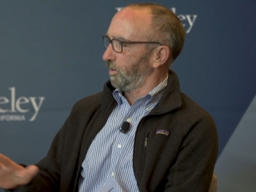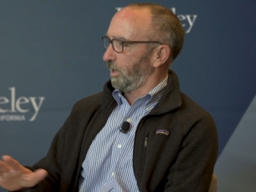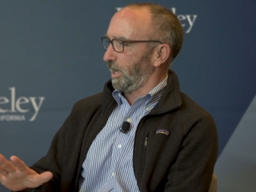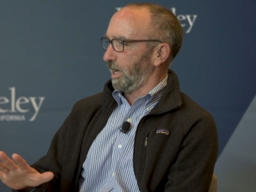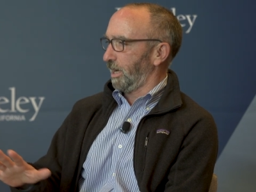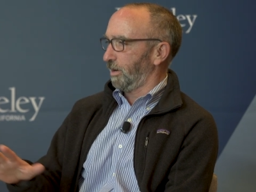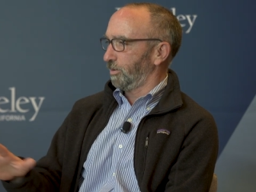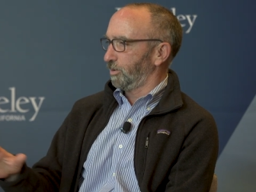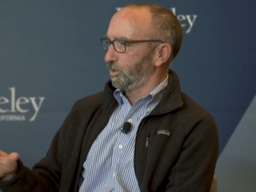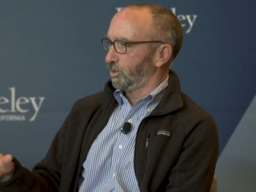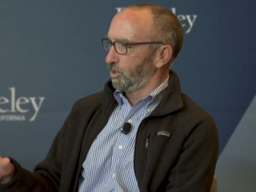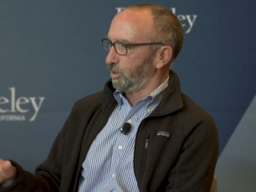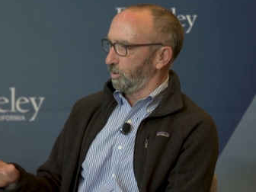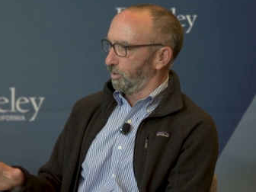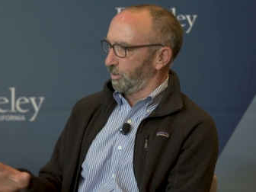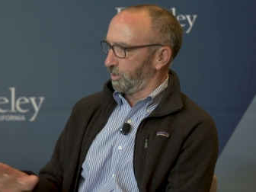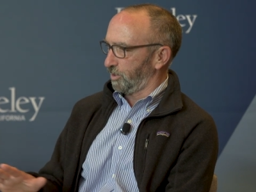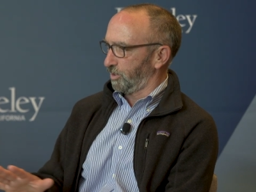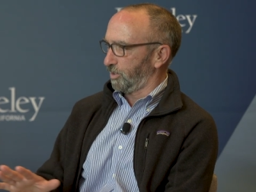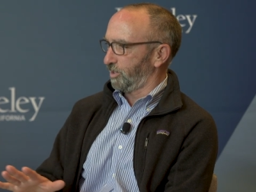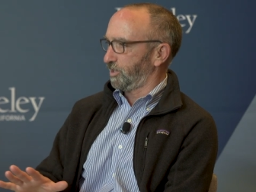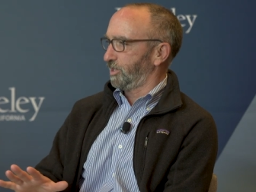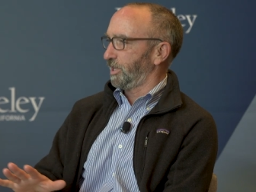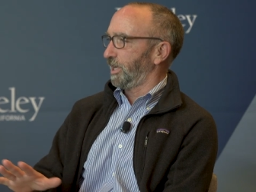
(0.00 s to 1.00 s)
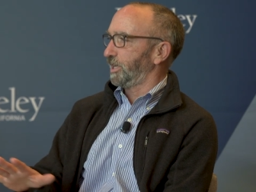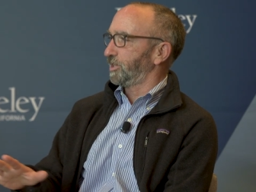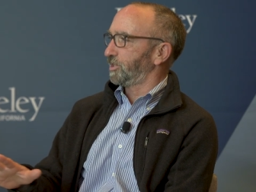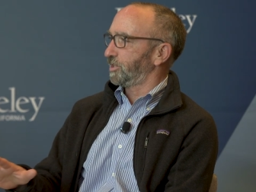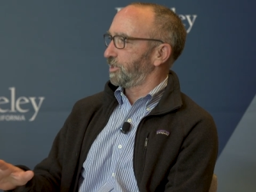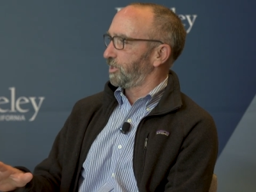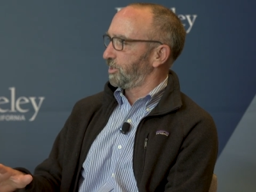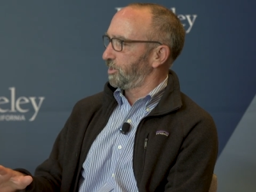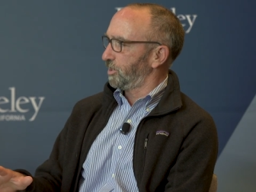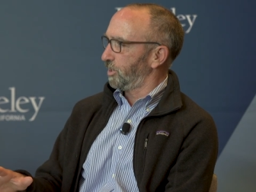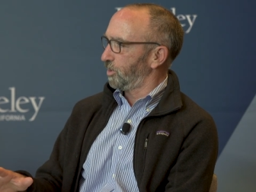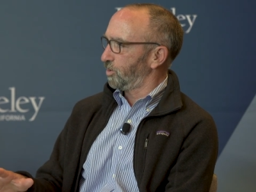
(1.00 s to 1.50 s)
how would you assess
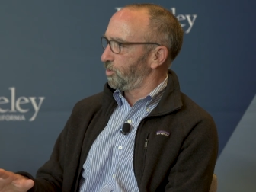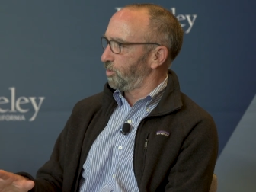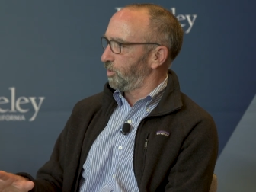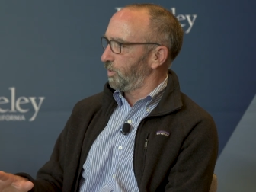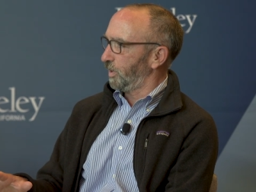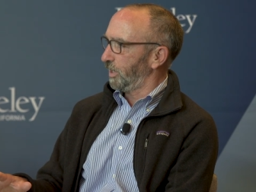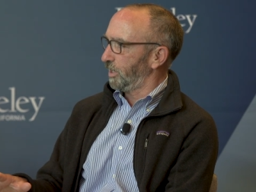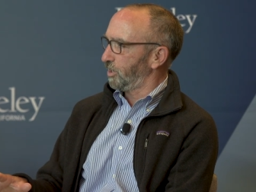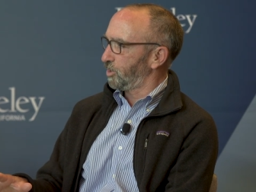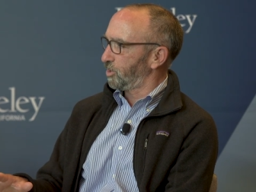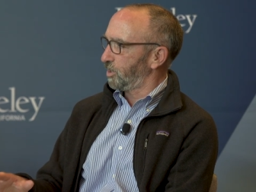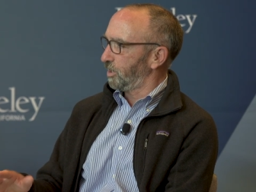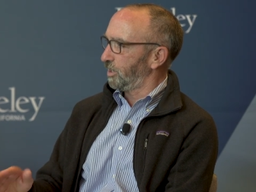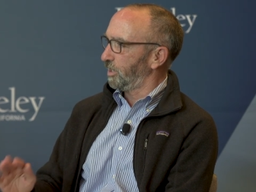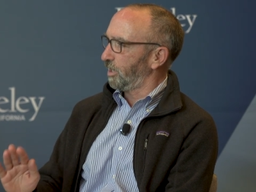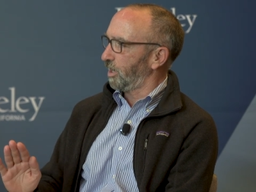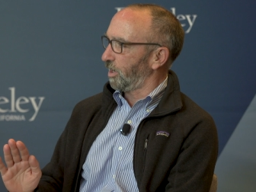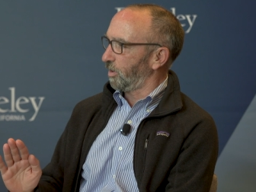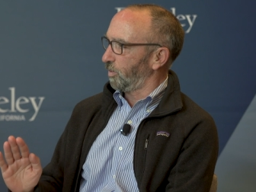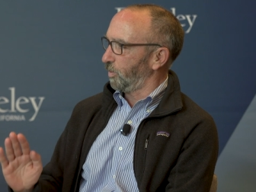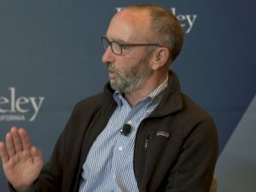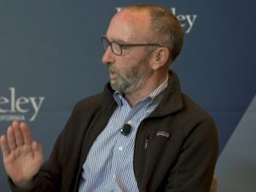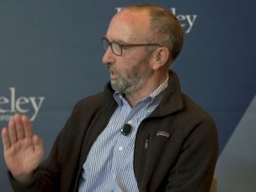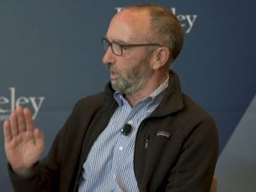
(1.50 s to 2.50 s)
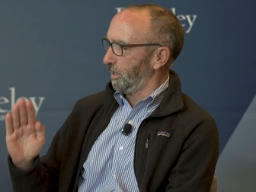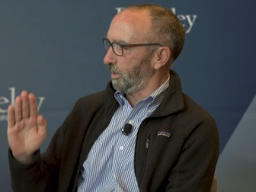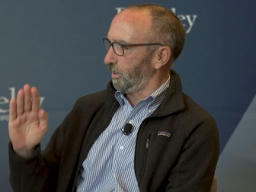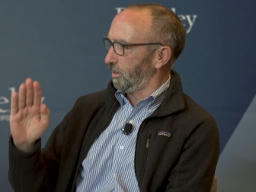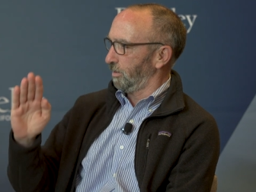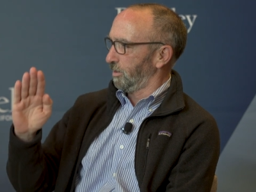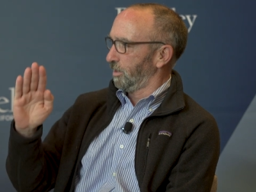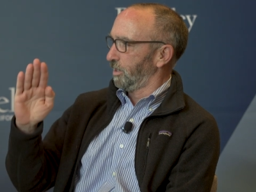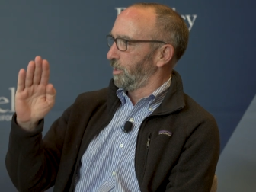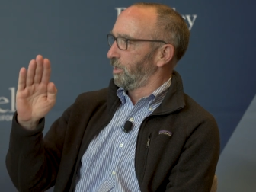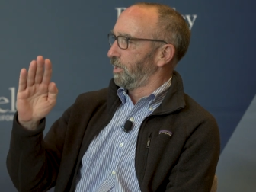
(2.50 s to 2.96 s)
the situation? Are we,